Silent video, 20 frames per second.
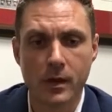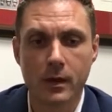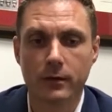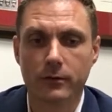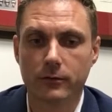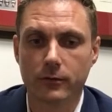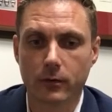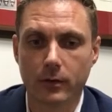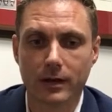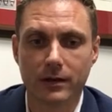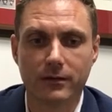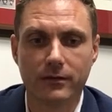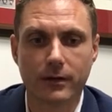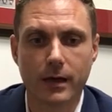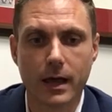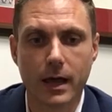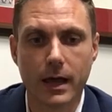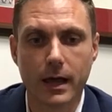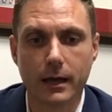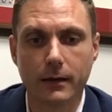So let's
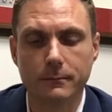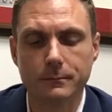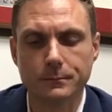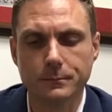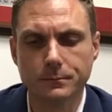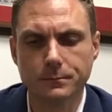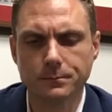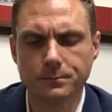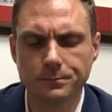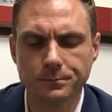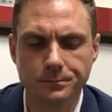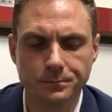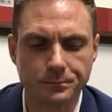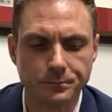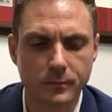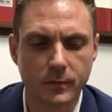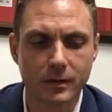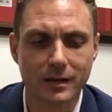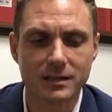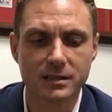say
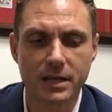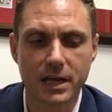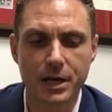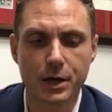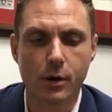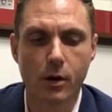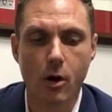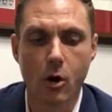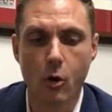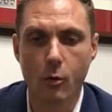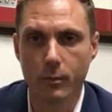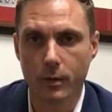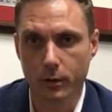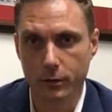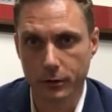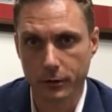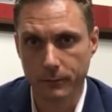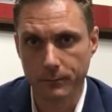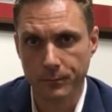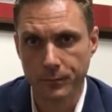you're a home
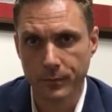builder.